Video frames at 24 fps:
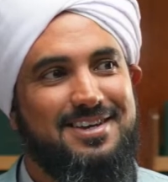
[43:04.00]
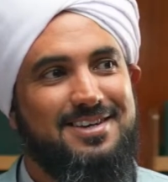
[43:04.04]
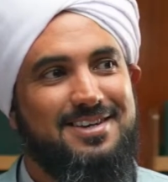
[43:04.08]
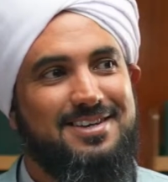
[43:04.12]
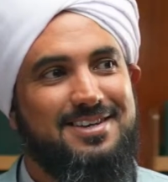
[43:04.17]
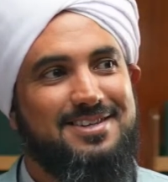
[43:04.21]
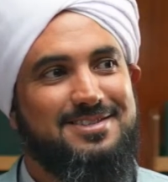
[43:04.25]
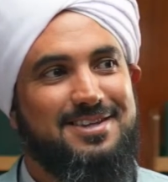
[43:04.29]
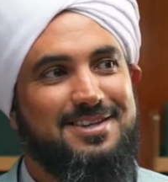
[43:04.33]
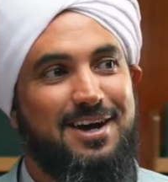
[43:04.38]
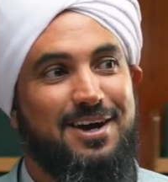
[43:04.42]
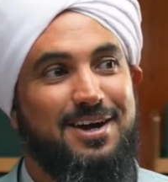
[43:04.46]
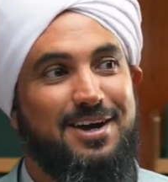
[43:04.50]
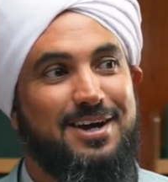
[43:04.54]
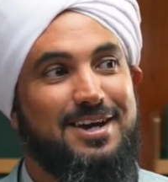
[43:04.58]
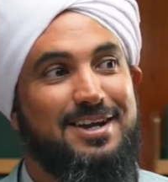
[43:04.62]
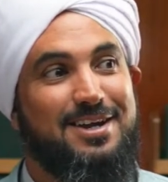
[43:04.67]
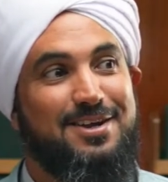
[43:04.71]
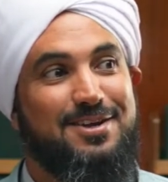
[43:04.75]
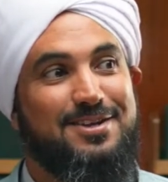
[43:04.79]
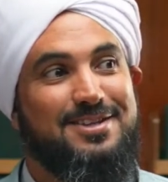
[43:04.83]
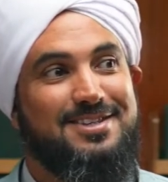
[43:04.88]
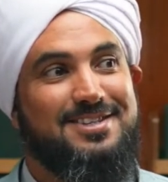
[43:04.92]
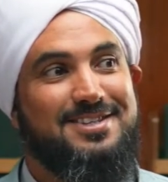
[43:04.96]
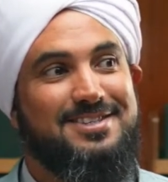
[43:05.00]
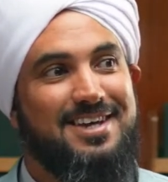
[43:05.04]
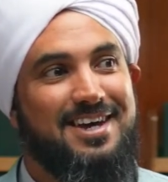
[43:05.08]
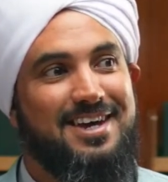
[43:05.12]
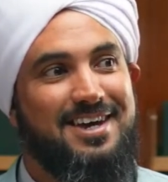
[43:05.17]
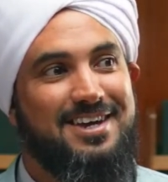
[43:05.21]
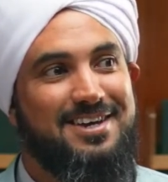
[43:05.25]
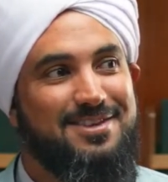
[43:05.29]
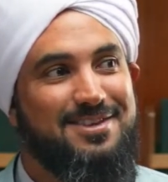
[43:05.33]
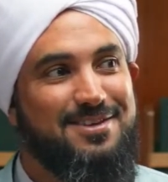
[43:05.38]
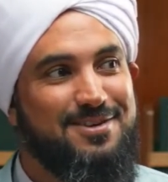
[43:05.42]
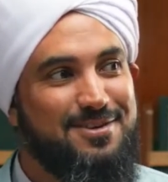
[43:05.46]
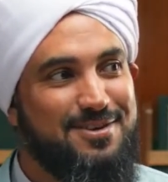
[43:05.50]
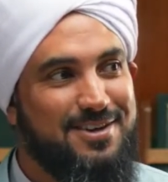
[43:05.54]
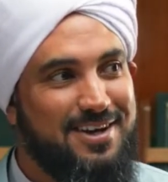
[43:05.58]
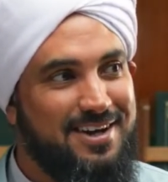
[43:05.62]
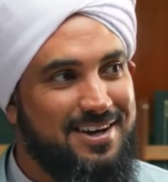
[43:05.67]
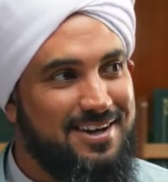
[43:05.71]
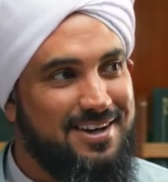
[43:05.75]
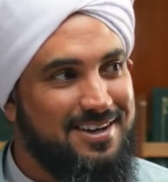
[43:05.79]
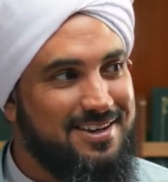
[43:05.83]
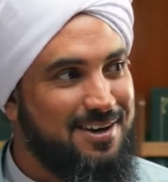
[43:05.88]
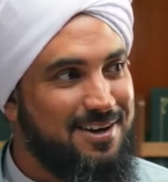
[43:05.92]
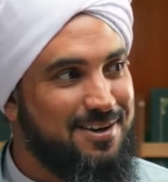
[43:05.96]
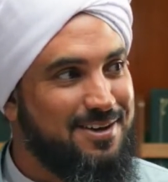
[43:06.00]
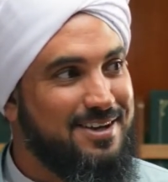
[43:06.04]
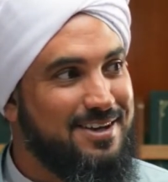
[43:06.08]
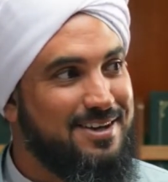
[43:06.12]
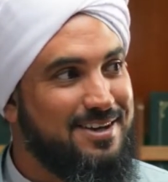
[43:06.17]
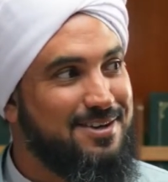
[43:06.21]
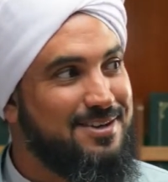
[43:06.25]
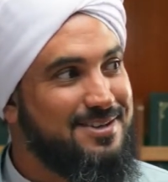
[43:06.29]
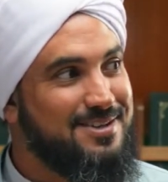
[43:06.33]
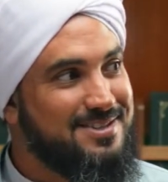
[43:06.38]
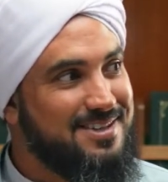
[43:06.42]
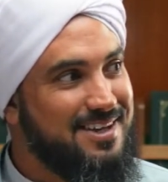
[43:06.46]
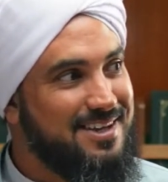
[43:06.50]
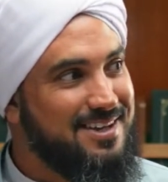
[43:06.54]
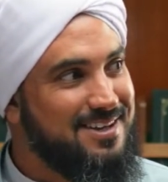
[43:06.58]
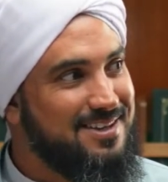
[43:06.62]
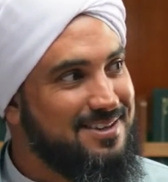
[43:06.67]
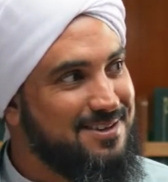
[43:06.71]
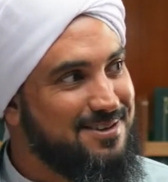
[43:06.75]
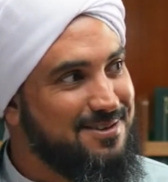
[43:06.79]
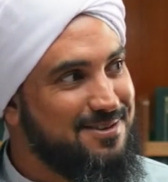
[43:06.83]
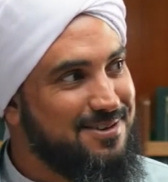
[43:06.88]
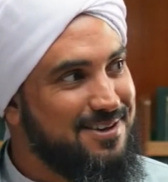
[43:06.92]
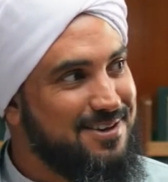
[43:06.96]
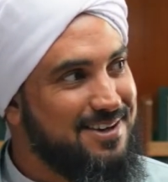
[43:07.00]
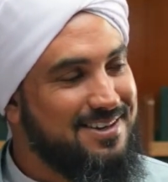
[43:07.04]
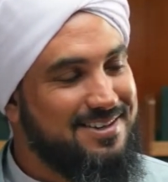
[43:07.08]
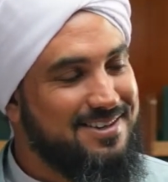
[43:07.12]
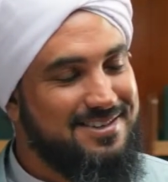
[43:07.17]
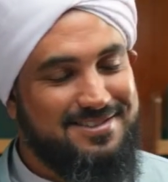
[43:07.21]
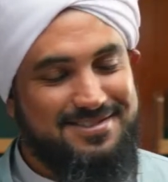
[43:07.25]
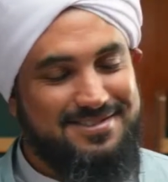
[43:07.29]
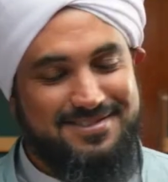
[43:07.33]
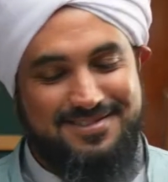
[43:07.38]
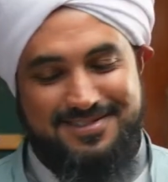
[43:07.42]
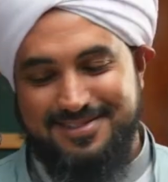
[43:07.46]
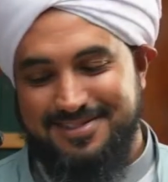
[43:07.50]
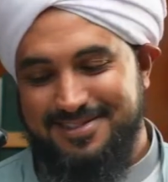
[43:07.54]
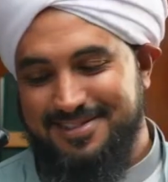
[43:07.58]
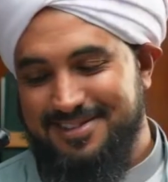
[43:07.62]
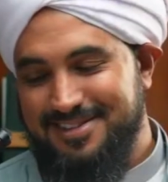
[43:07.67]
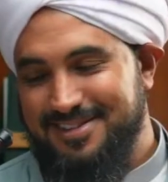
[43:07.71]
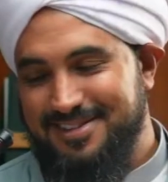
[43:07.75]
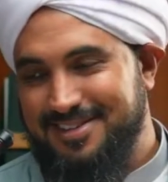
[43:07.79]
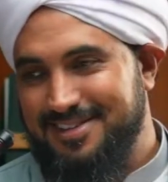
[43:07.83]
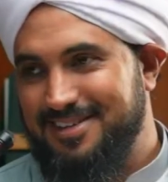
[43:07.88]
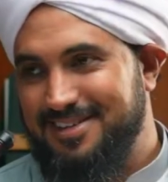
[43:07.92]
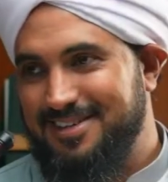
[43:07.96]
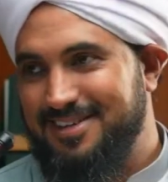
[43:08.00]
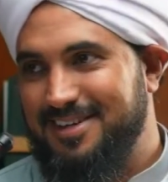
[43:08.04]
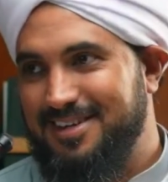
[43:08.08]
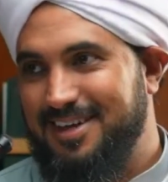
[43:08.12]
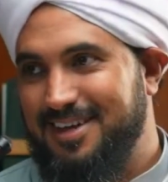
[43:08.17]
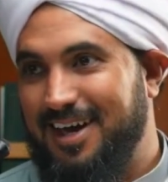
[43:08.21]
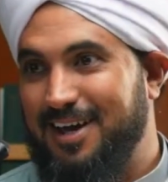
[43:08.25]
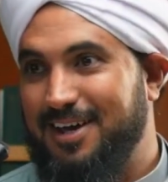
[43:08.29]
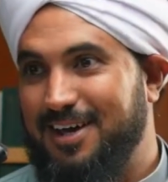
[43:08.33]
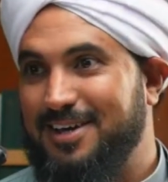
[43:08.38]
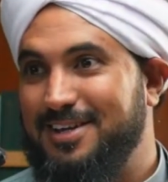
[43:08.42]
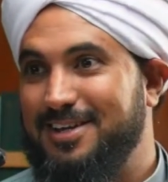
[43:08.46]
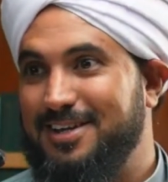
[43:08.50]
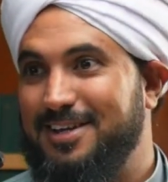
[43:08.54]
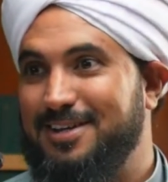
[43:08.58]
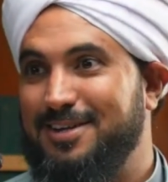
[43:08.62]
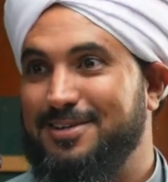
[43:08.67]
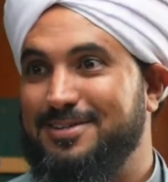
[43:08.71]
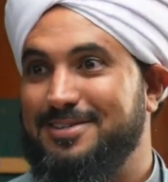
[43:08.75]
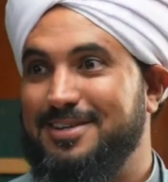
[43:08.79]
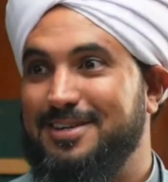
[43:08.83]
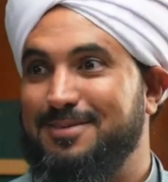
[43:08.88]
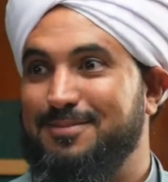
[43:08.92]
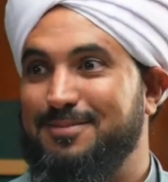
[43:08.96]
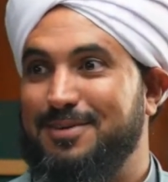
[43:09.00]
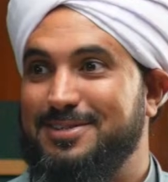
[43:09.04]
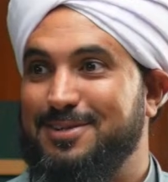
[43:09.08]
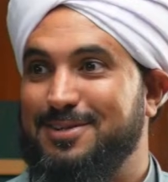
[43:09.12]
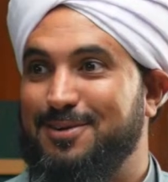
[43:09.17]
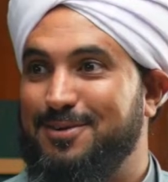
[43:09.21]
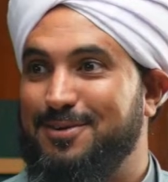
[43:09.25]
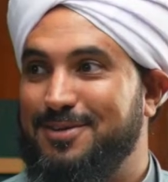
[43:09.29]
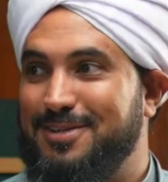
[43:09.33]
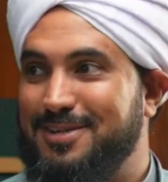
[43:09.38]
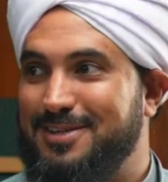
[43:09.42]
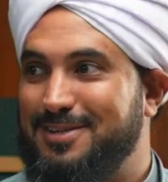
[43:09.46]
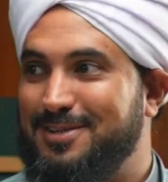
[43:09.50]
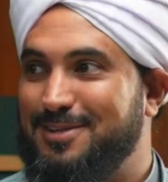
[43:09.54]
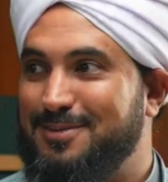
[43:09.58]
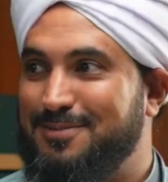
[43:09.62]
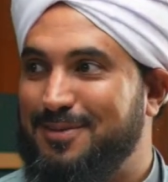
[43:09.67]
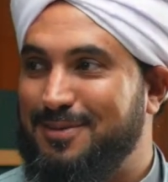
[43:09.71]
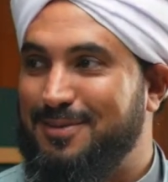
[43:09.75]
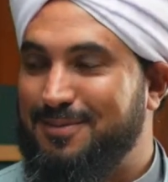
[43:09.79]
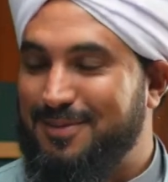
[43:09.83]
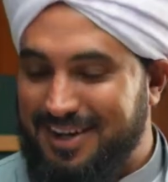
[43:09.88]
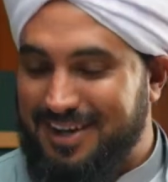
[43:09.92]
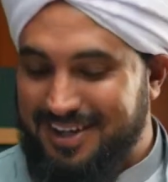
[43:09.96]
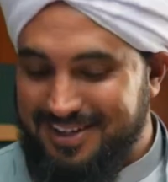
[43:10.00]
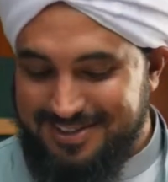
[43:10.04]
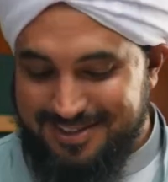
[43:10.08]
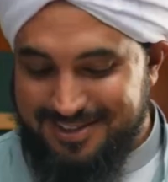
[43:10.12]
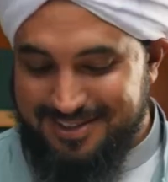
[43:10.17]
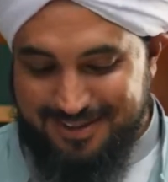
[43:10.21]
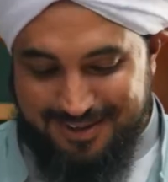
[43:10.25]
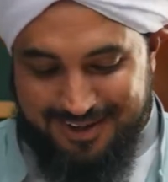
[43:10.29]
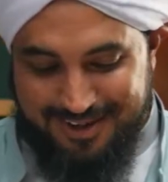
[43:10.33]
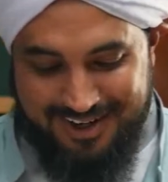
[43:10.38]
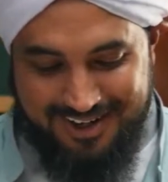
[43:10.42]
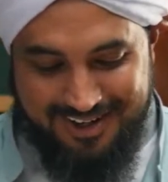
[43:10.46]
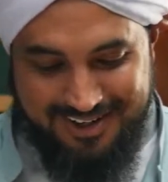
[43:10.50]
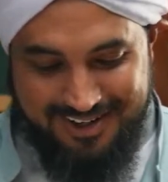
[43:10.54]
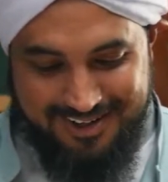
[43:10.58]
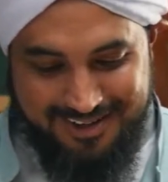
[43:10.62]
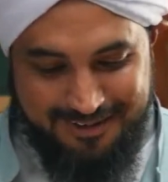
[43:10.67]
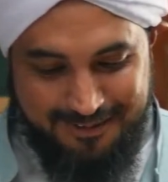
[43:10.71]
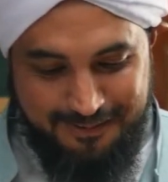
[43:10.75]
So how can I not desire the Quran? How can I not study the Quran? How can I not send my children to memorize the Quran?